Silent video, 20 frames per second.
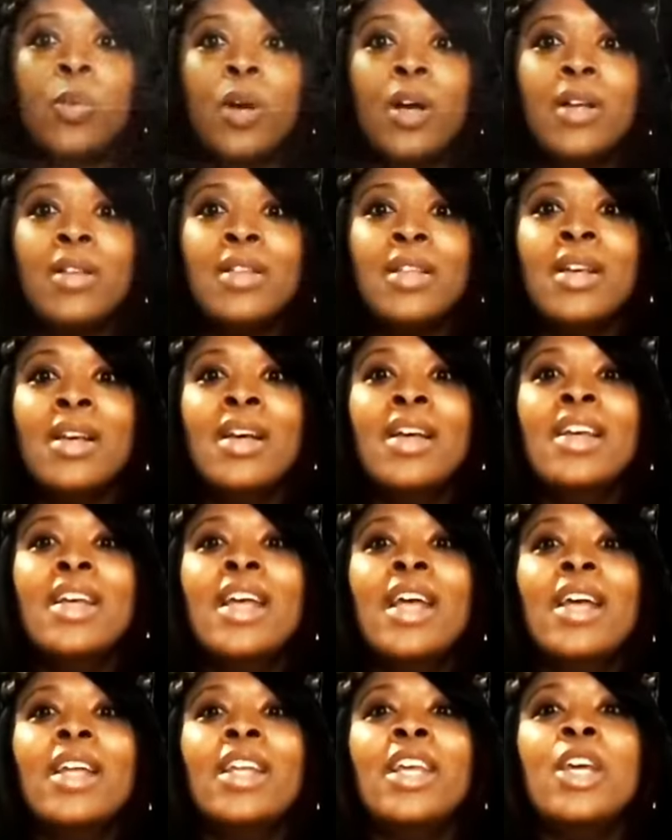was
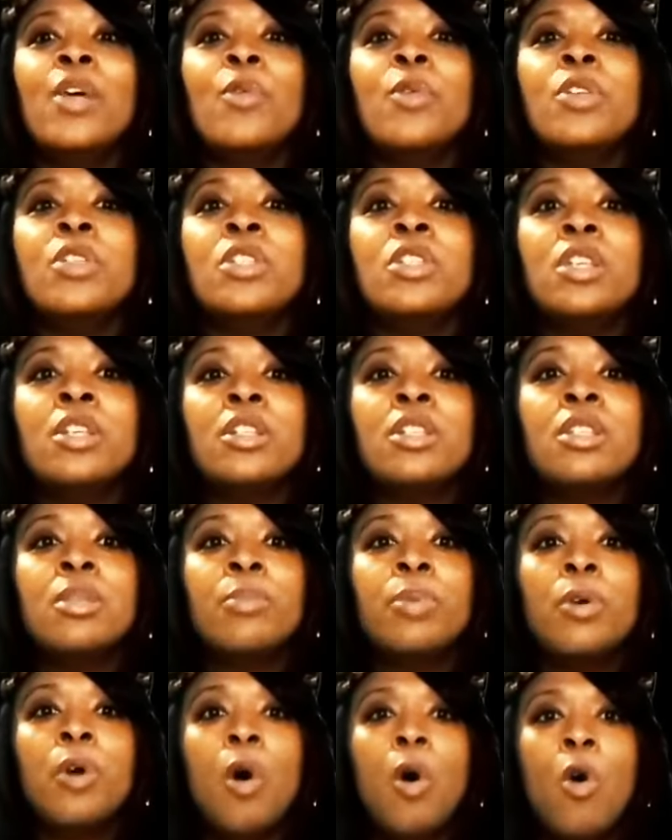an
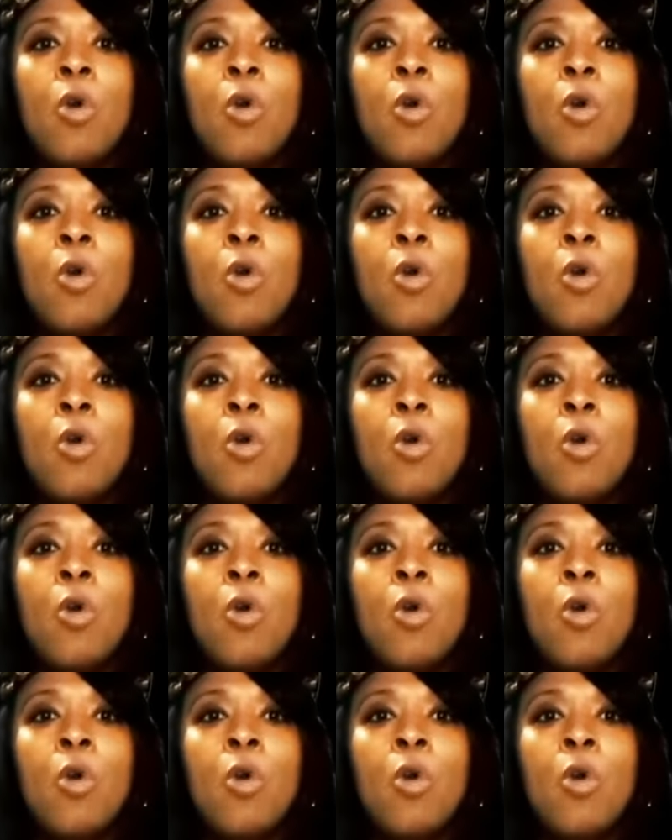irresistible